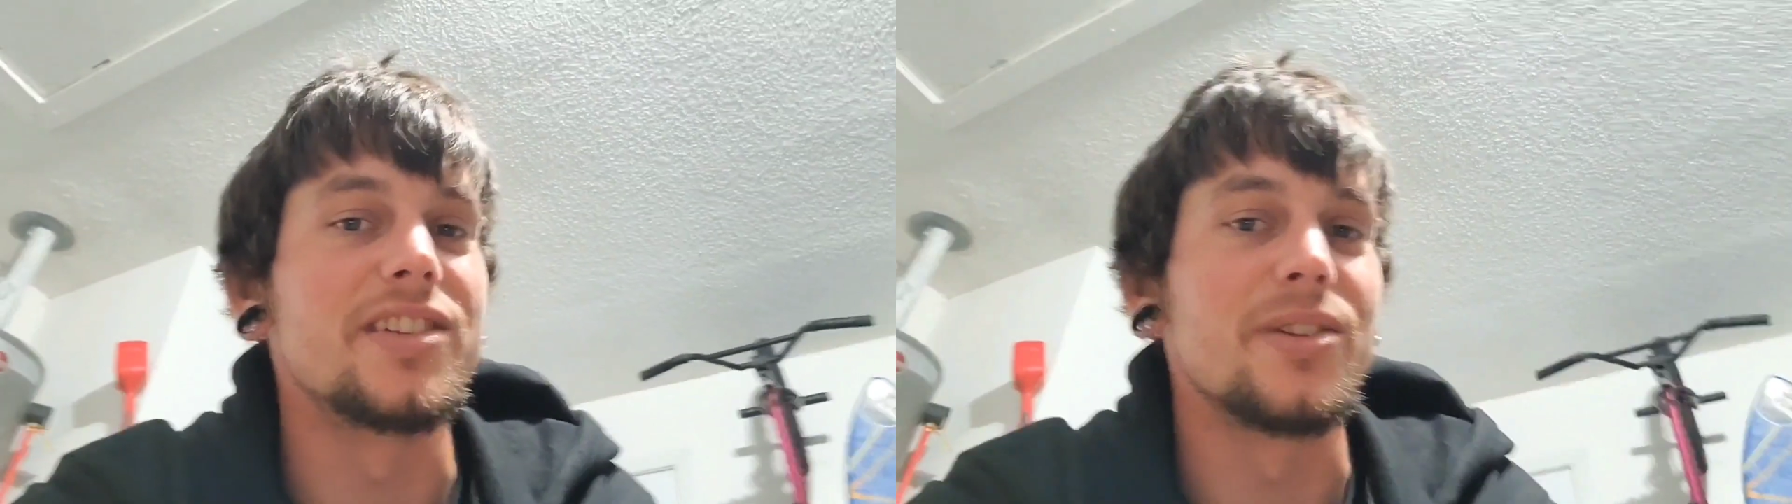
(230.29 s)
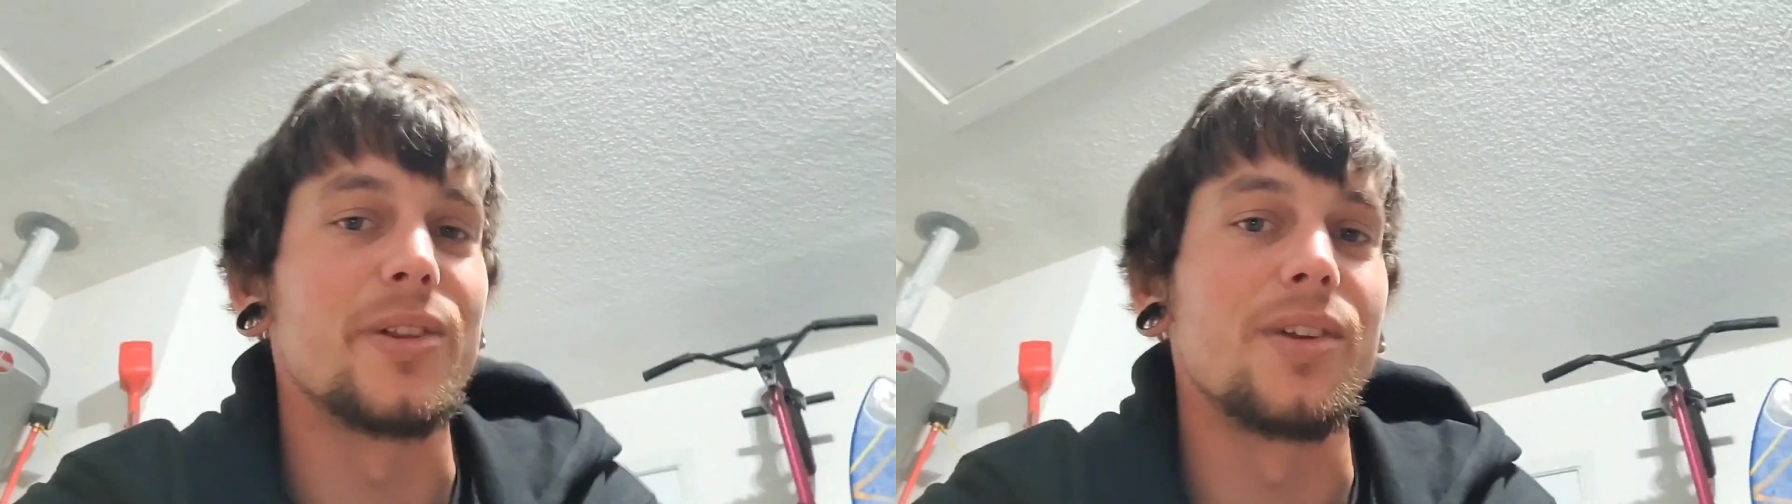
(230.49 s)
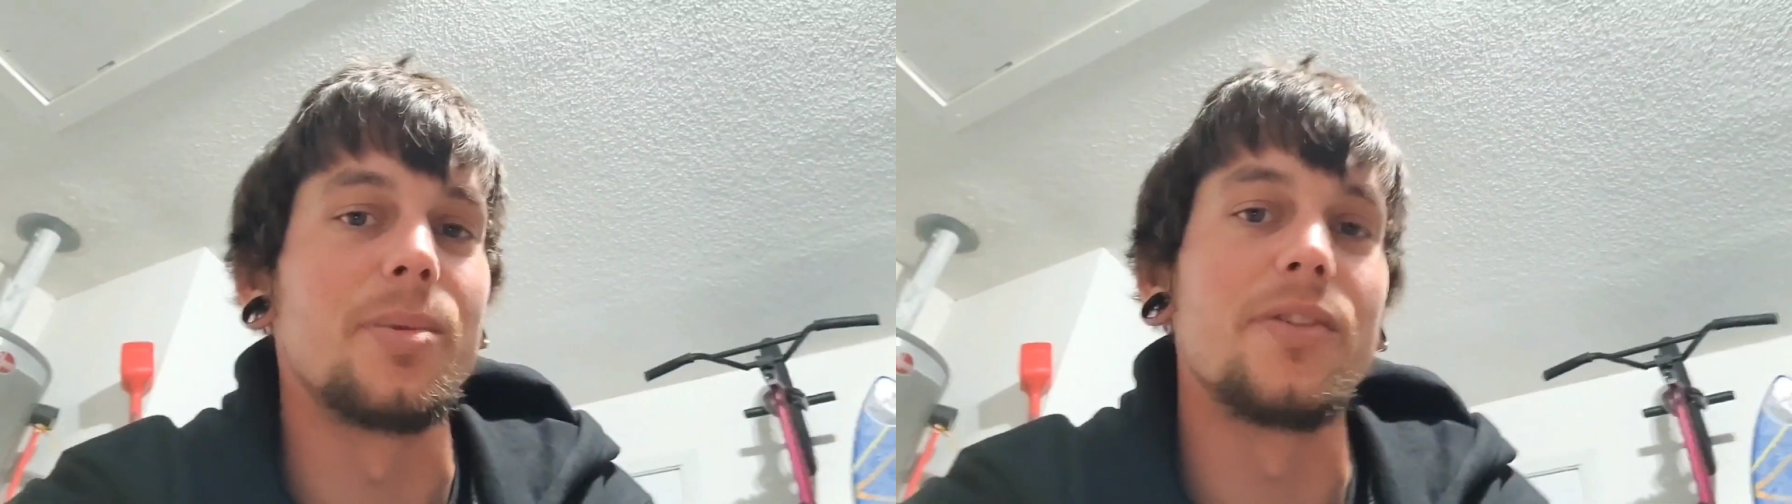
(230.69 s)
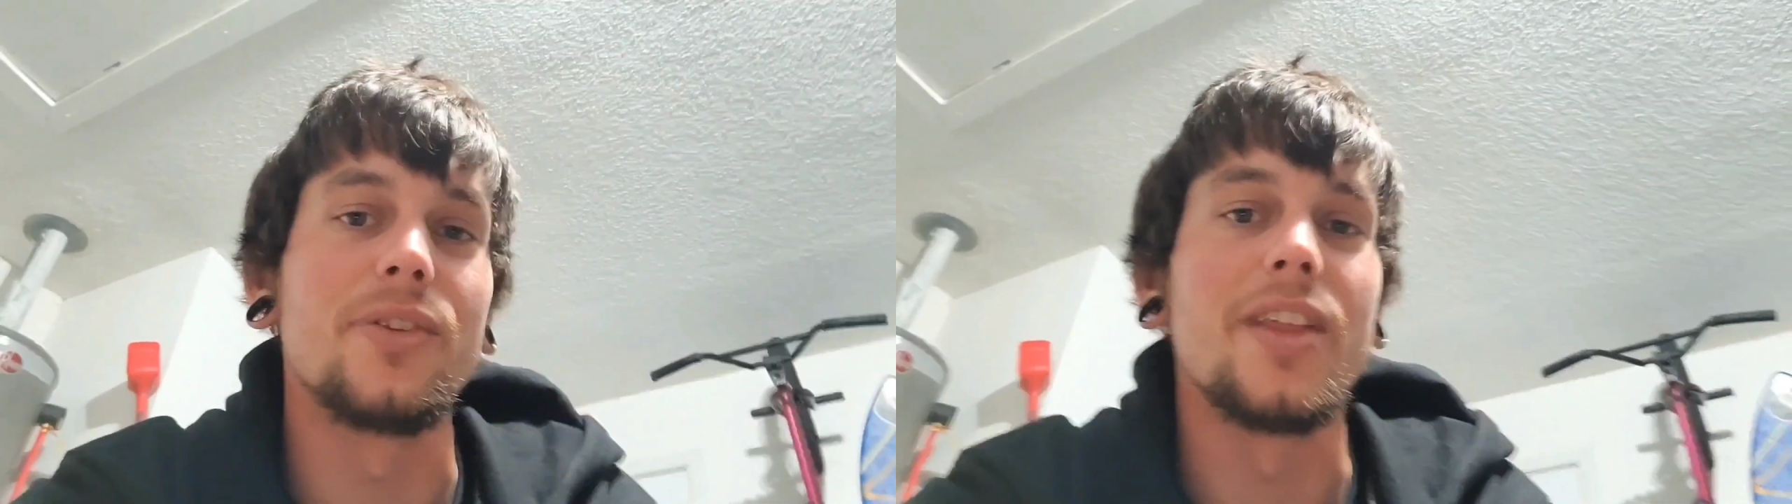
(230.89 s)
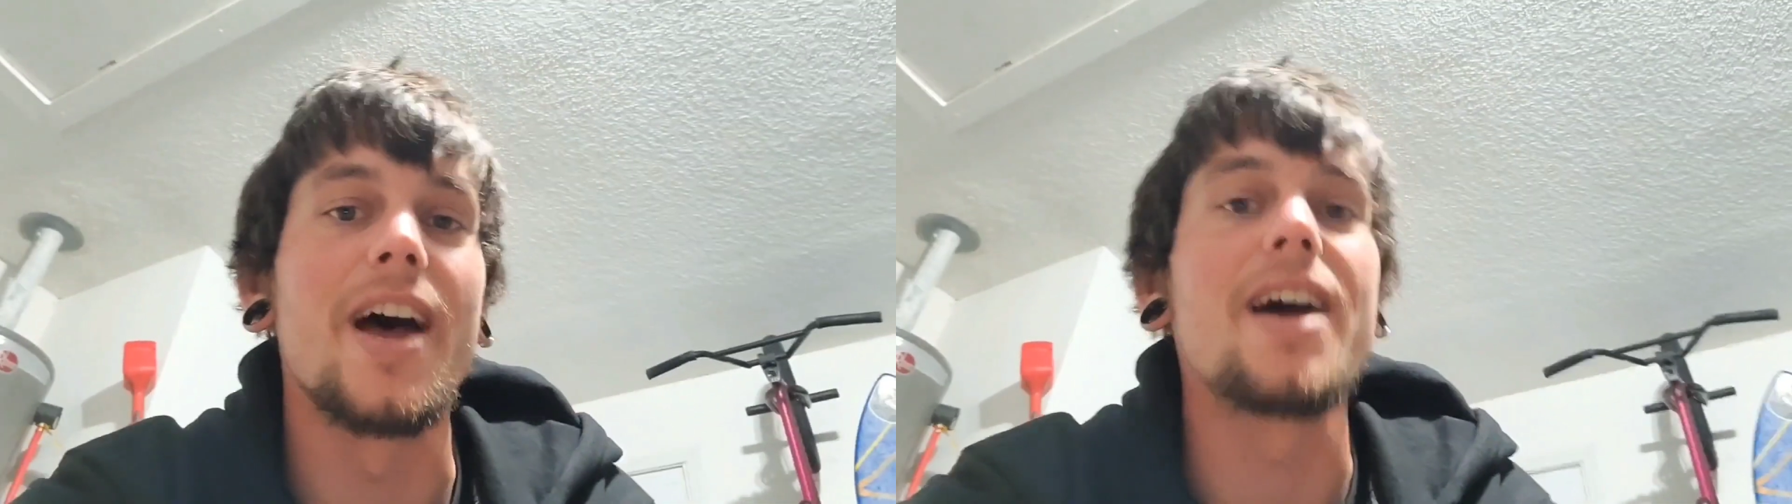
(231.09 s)
just a little bit
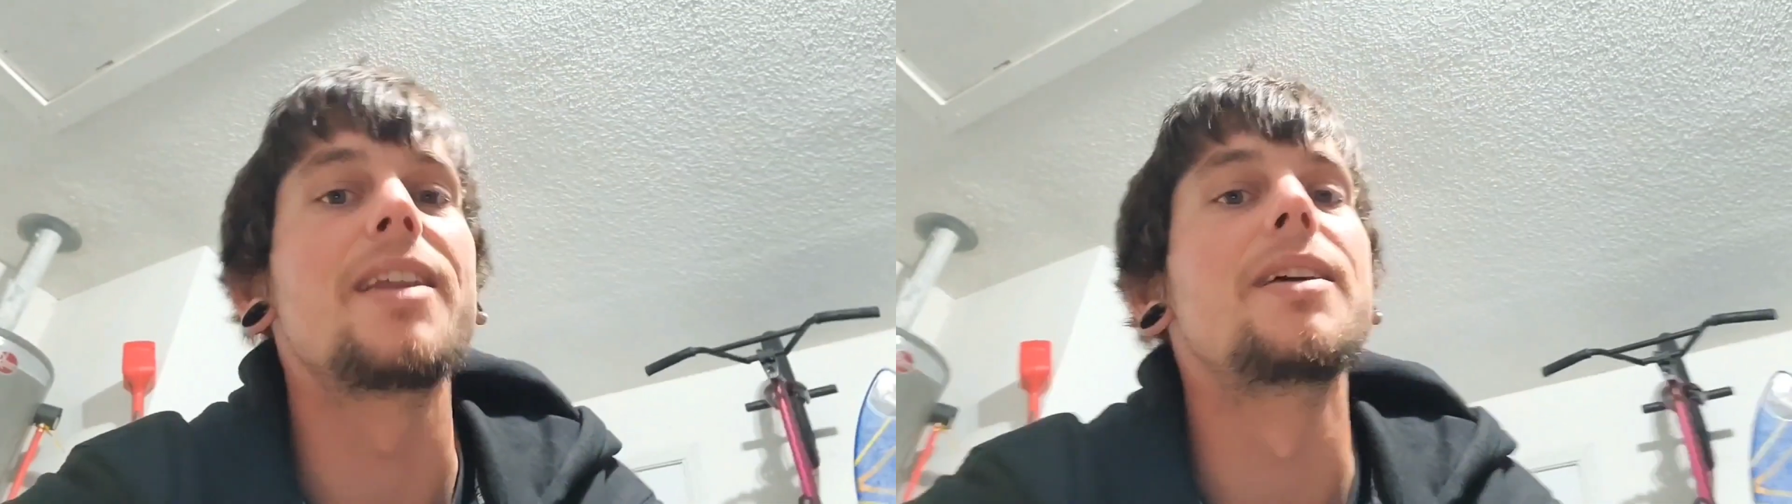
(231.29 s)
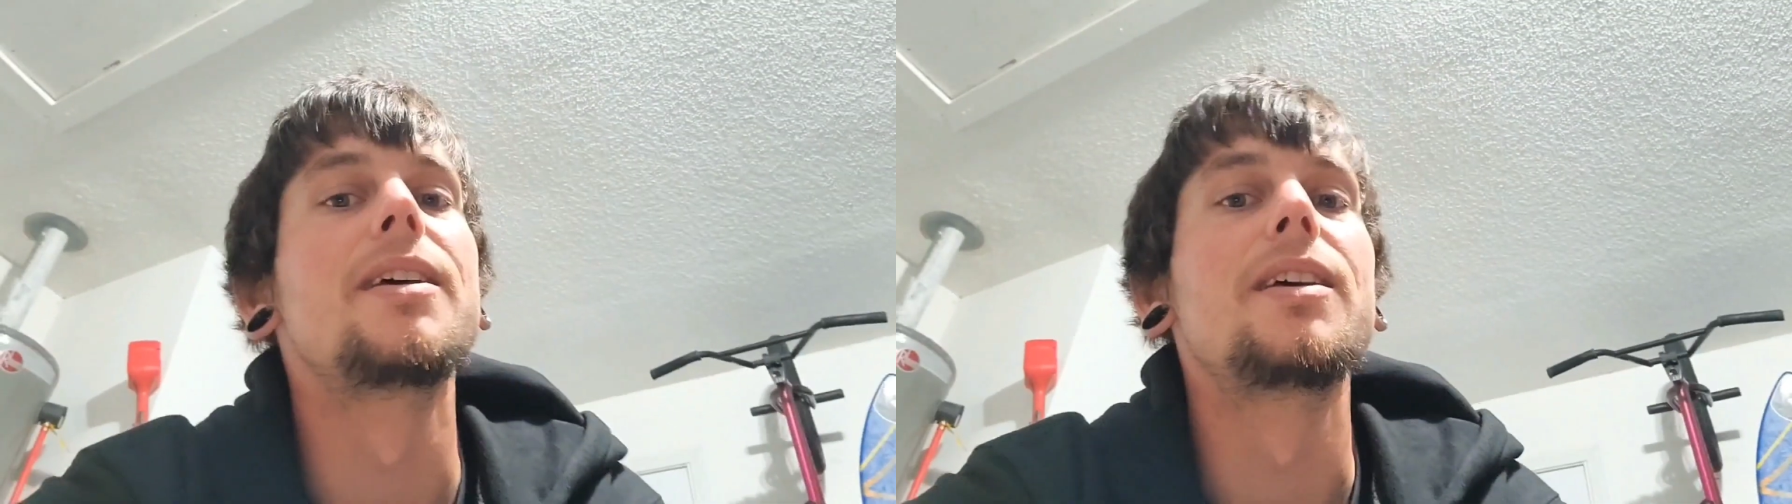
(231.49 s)
for that.